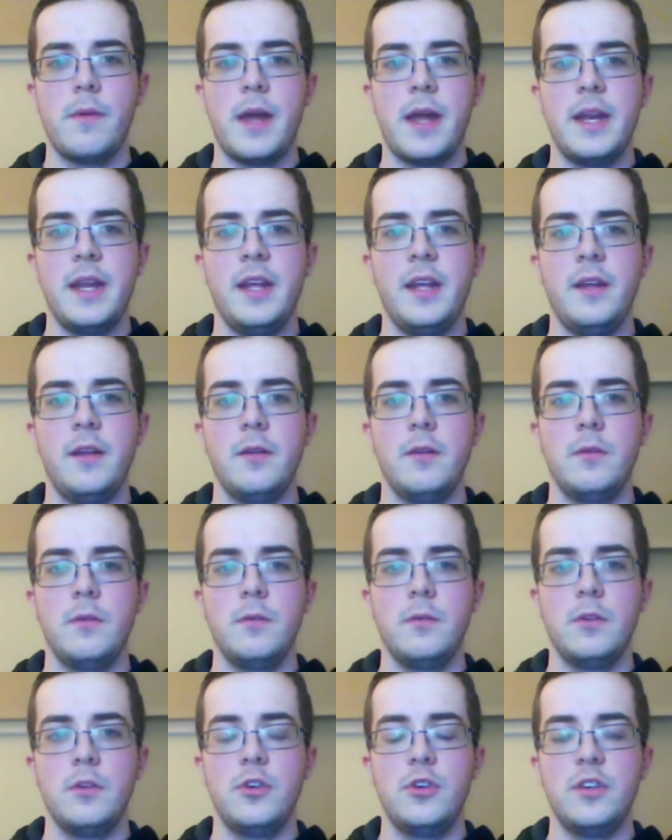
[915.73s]
any
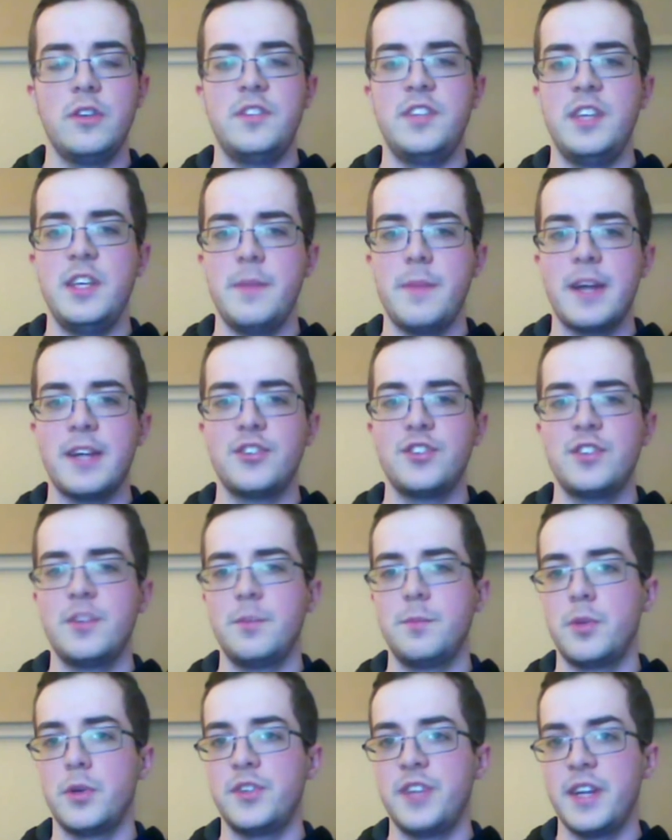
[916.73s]
good team
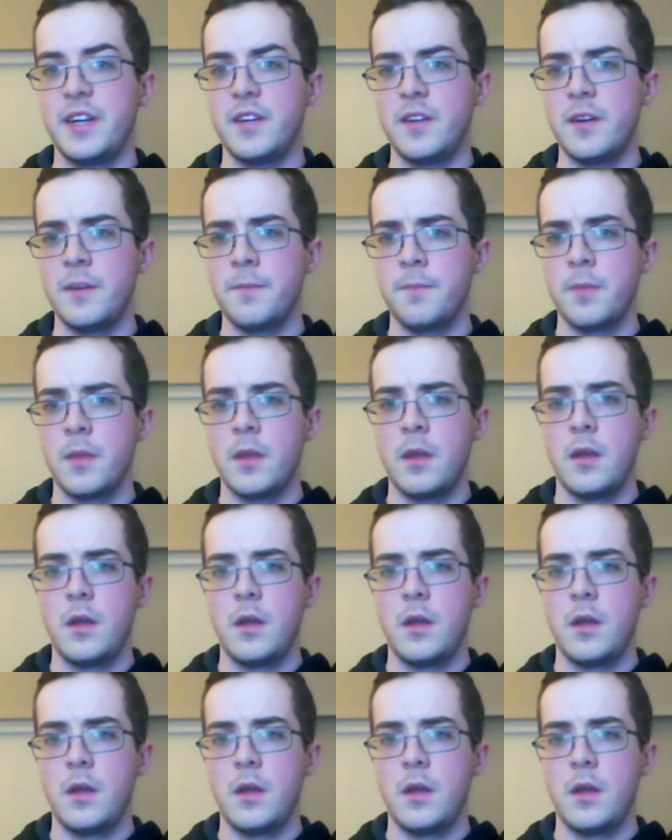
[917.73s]
matches in particular.